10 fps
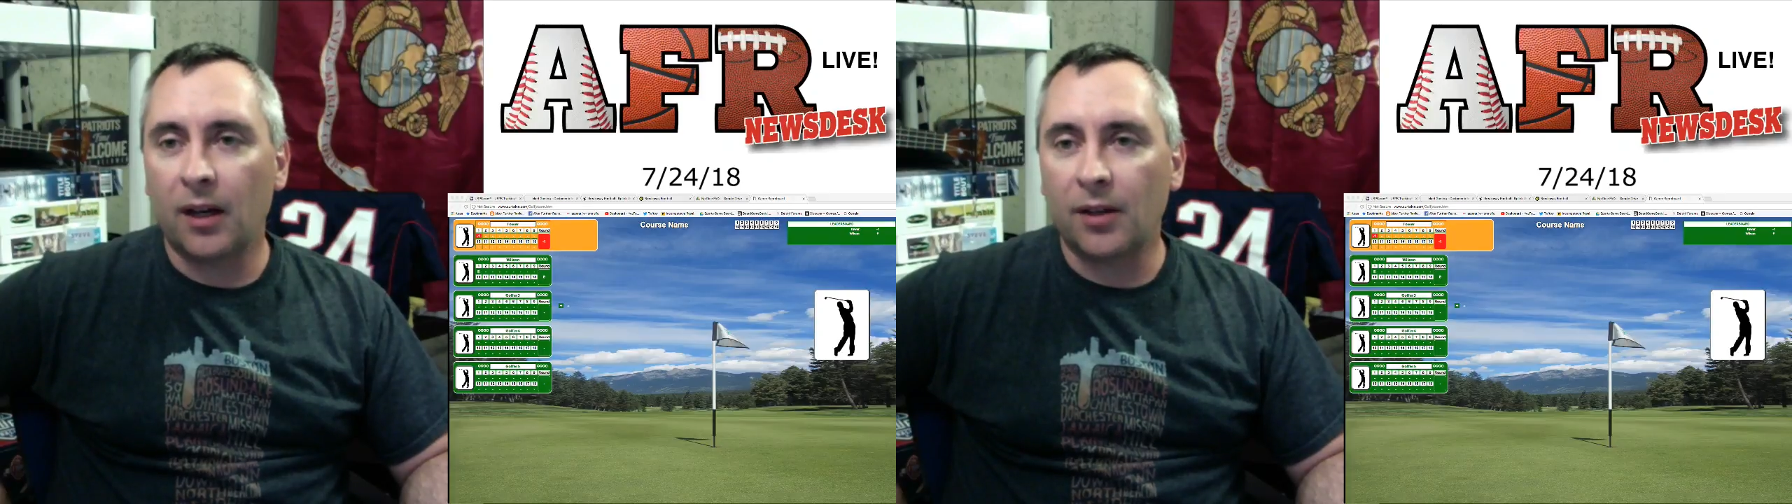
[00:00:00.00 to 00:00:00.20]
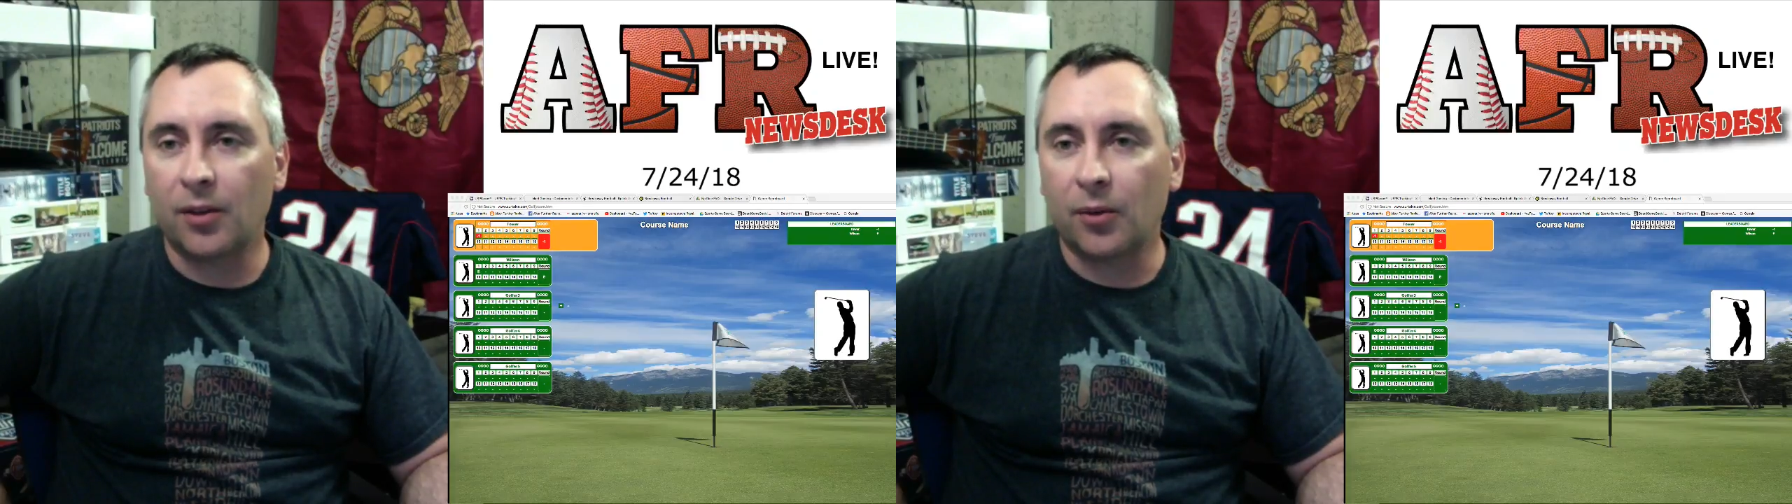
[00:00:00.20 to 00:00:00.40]

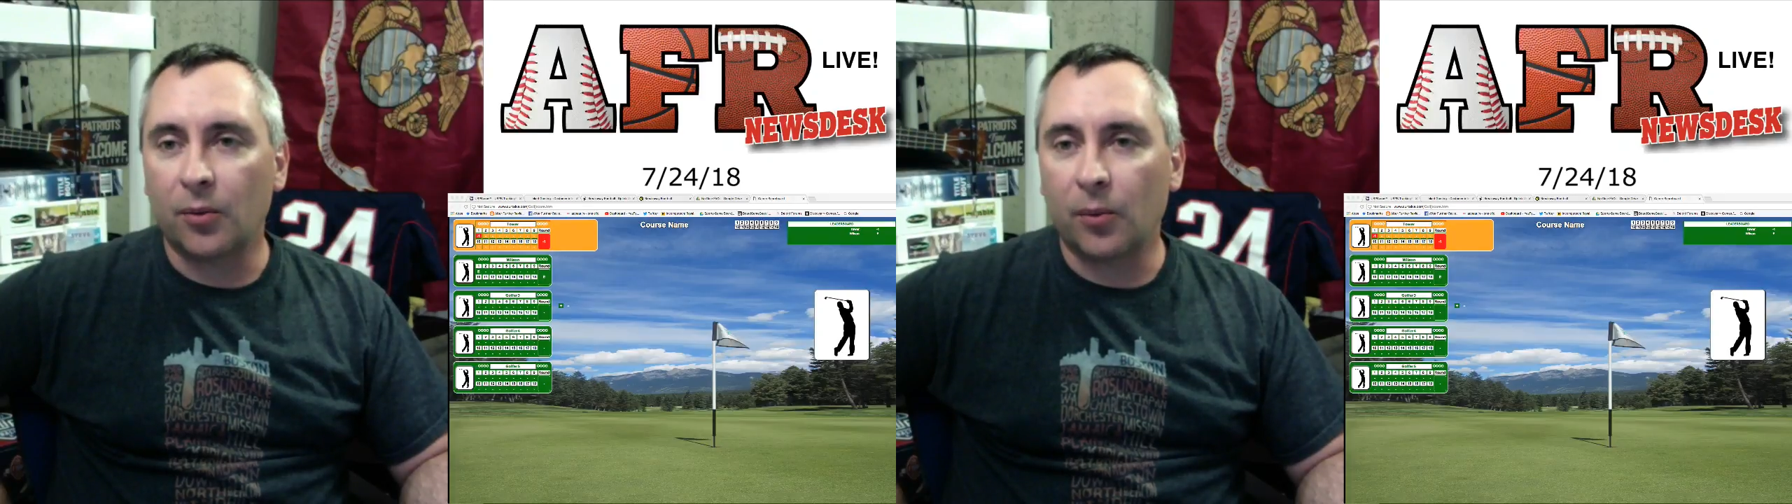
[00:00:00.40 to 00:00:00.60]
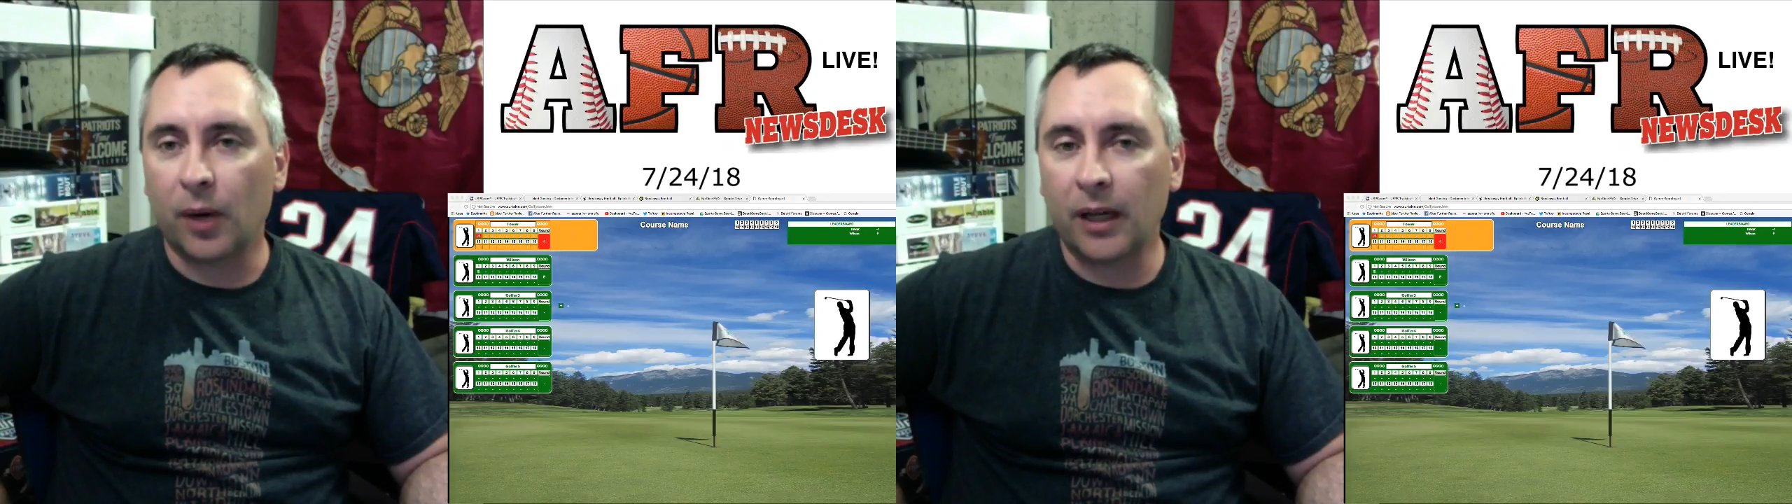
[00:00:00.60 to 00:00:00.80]
So
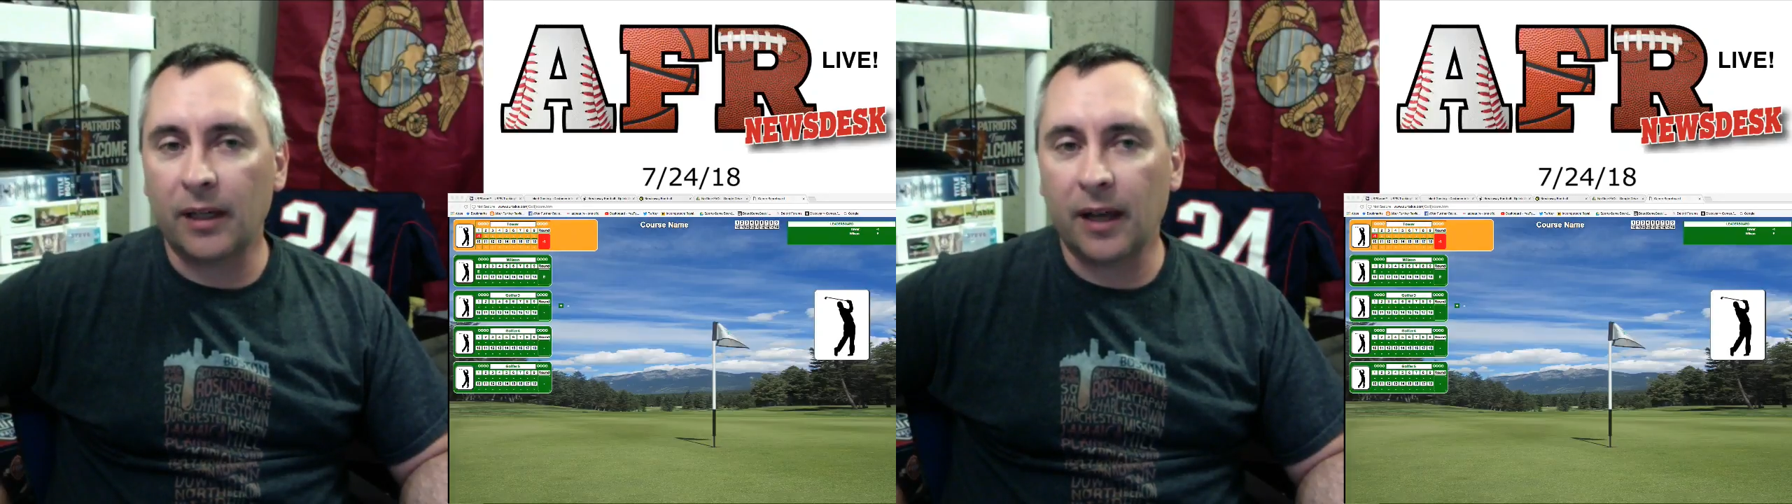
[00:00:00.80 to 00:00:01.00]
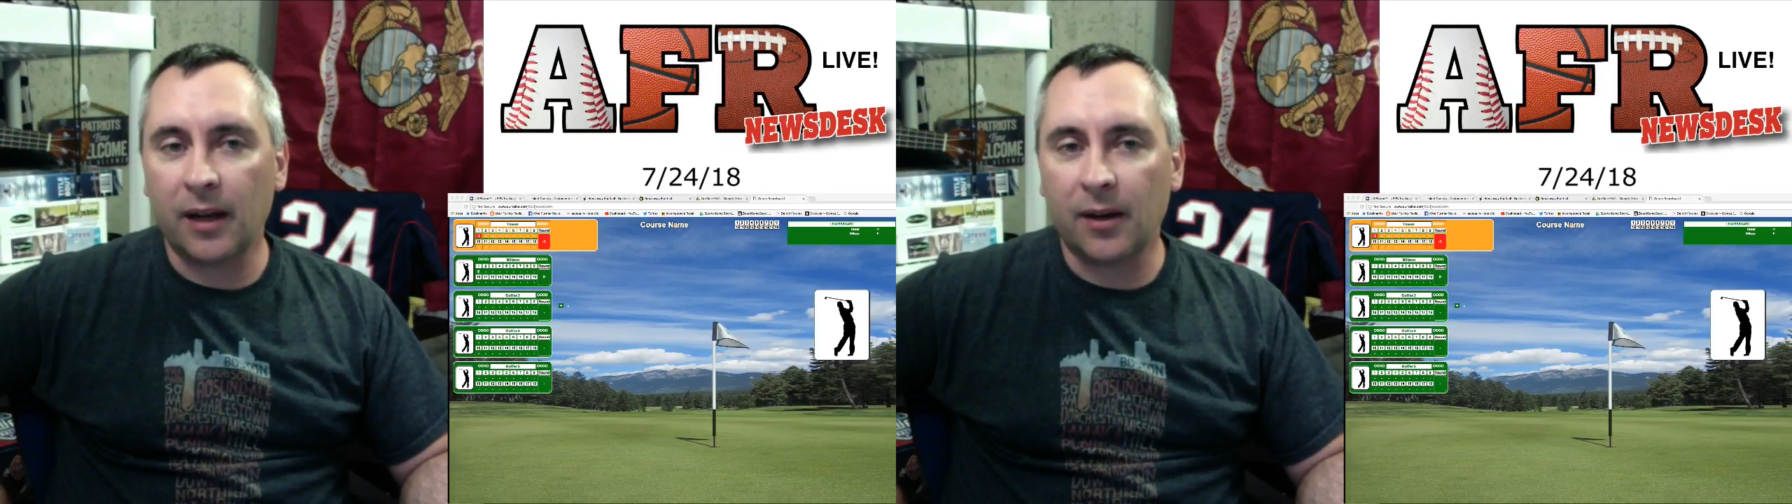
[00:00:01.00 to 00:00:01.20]
right
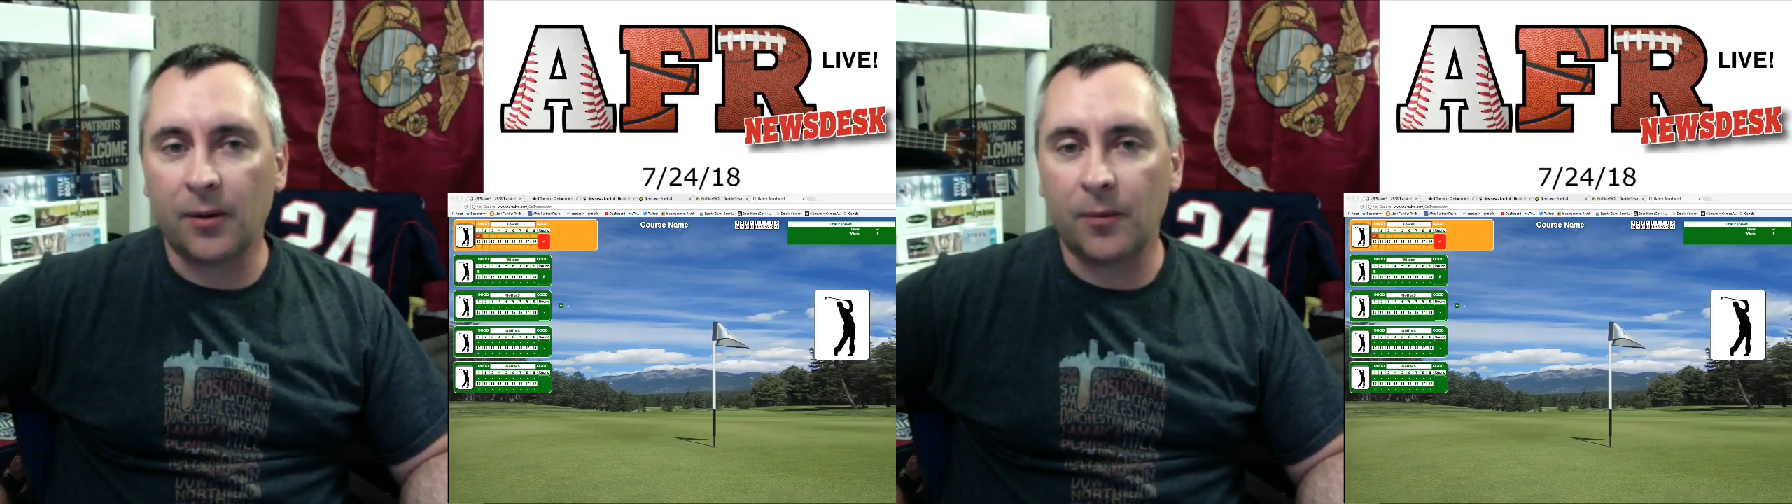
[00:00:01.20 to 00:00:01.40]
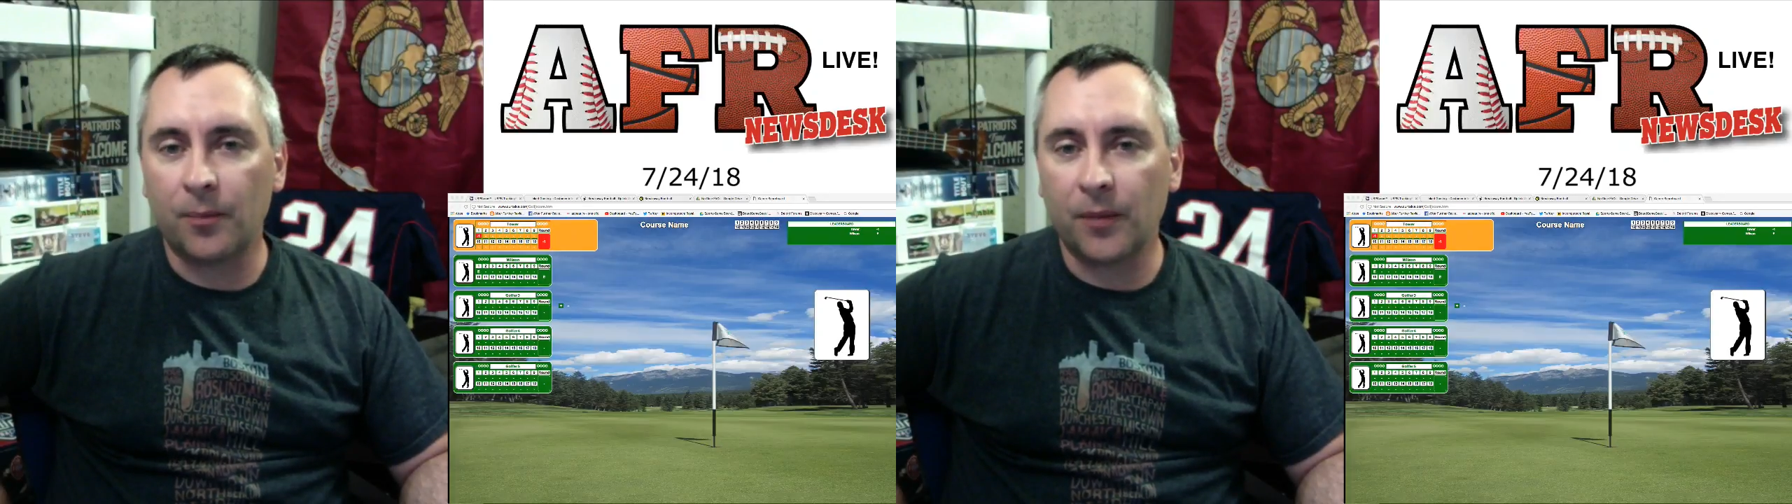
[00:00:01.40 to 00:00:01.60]

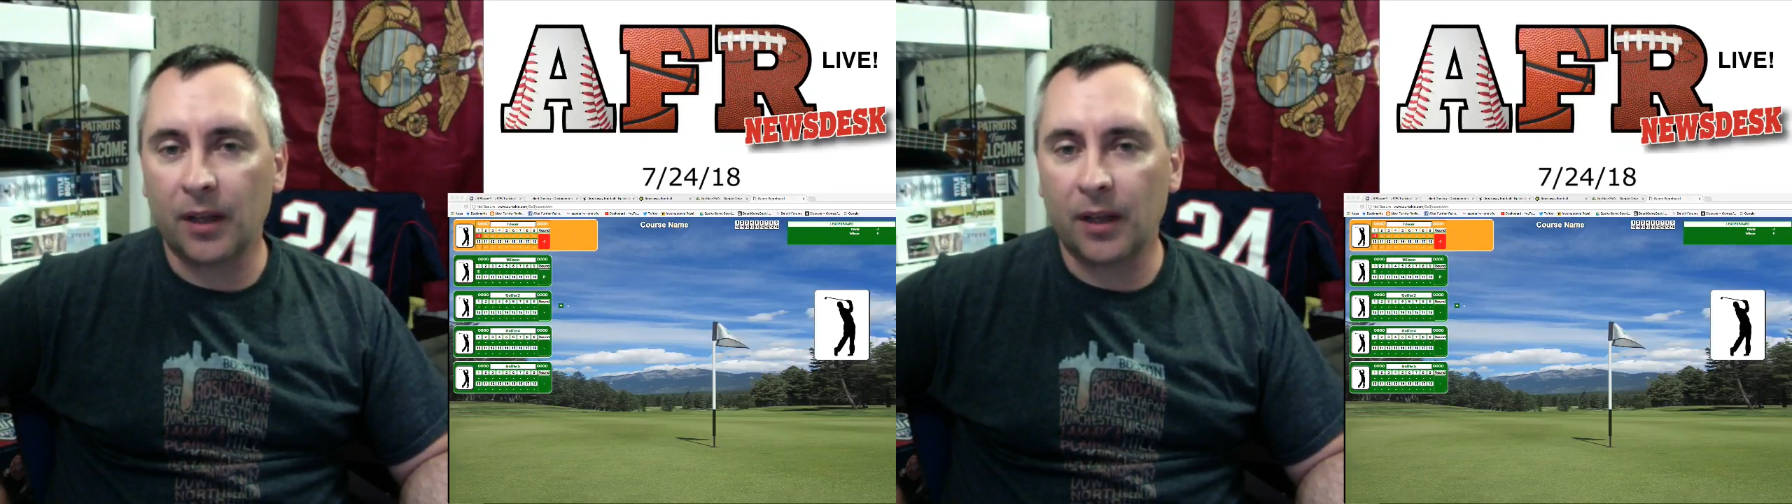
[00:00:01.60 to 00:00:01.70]
now,